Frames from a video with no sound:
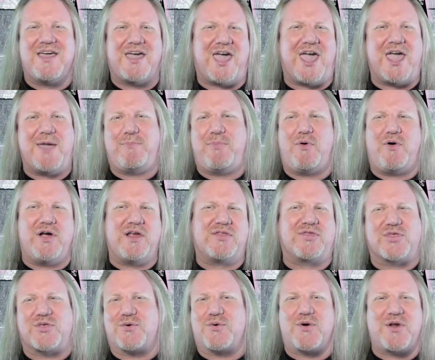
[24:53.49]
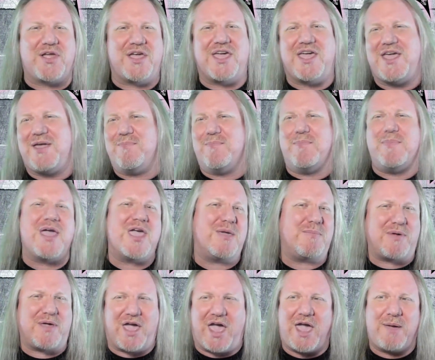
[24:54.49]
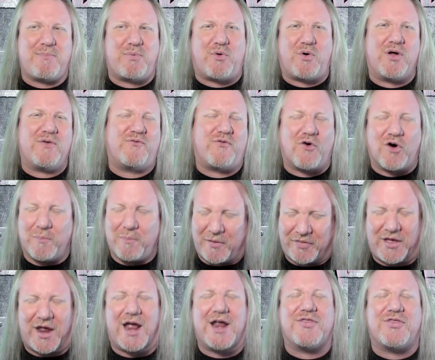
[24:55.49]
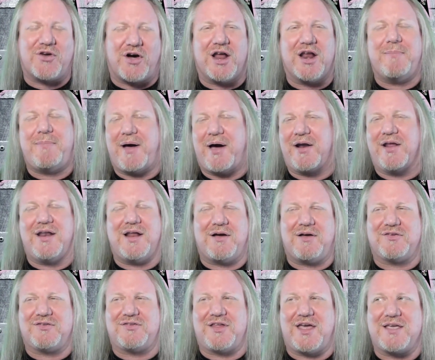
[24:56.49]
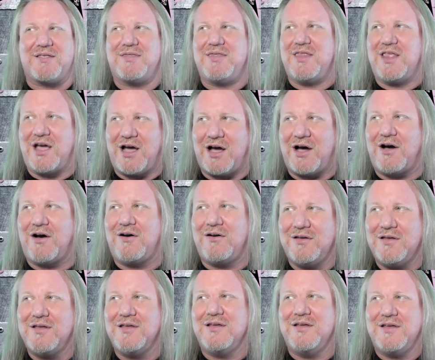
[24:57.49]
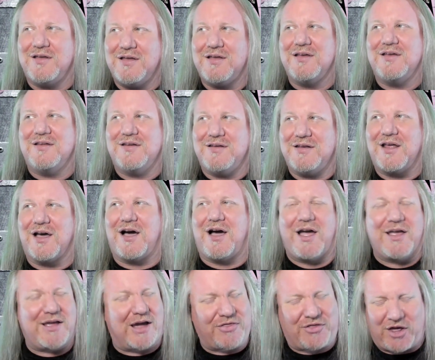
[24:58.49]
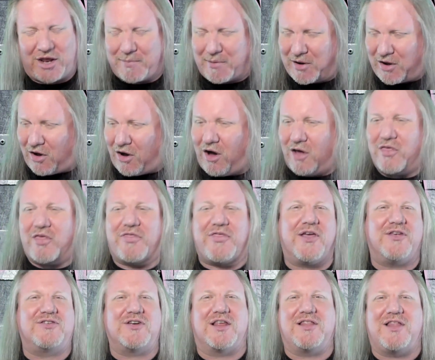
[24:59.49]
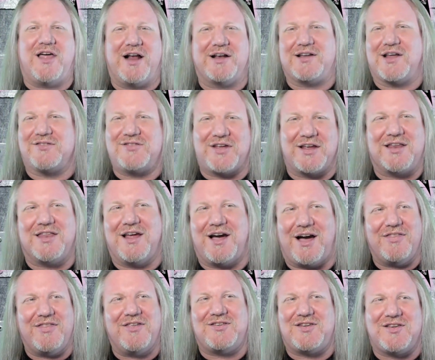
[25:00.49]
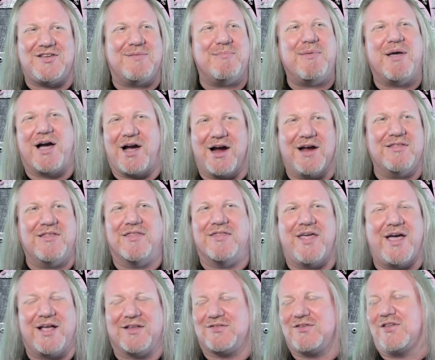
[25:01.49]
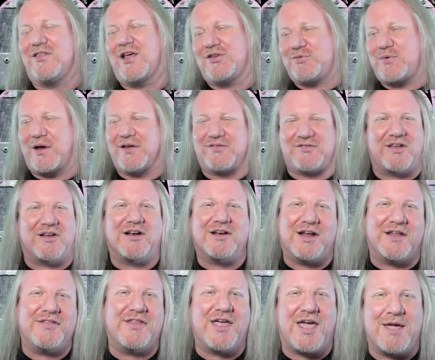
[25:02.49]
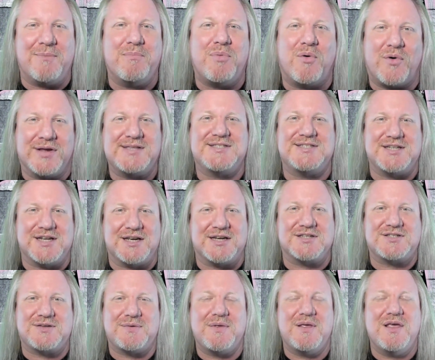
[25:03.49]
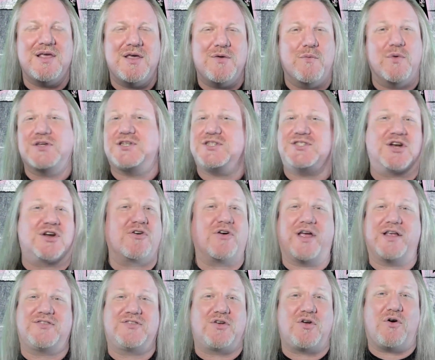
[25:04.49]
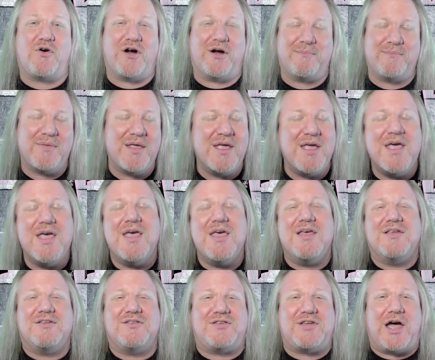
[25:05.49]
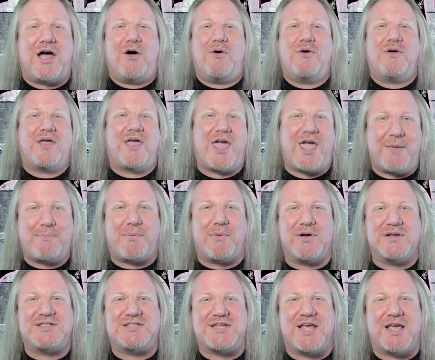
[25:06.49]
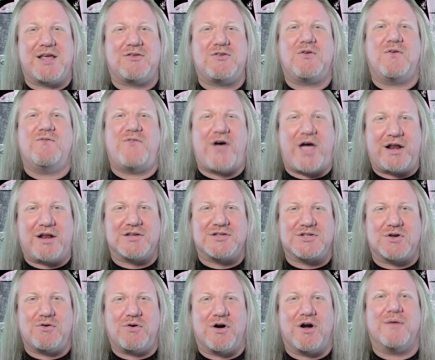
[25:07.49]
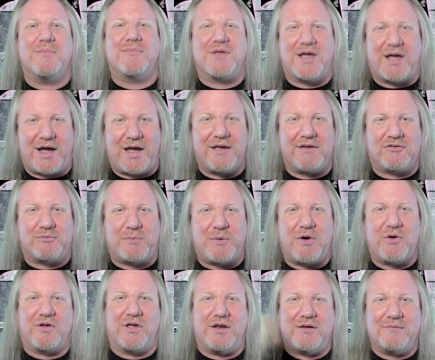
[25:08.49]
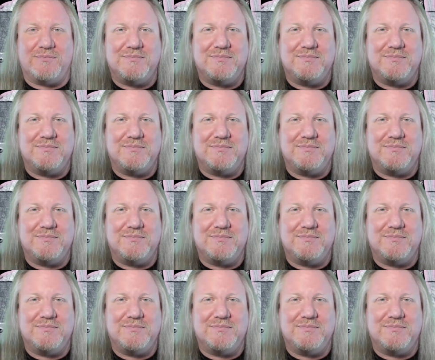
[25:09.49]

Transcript: 8.3, maybe 8.4. But then I thought about it and I was like, no. No, I, I thought about all the things I liked. I was like, this needs to be higher than that. So that's why I settled on the 8.6 which is a great score. So, 8.6, final score, I have spoken.